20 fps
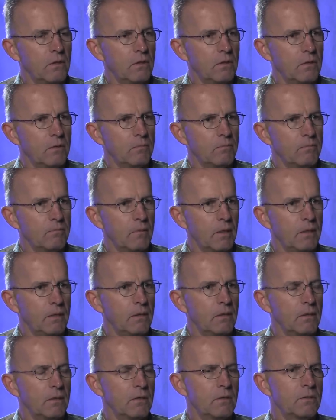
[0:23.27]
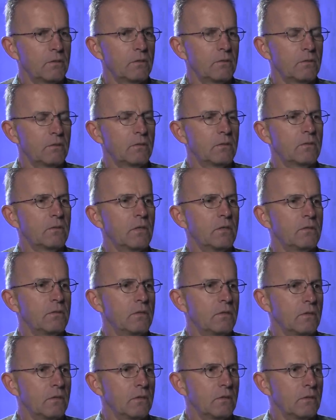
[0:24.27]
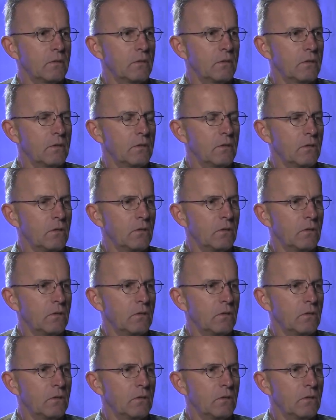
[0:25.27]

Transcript: Um, my younger sister,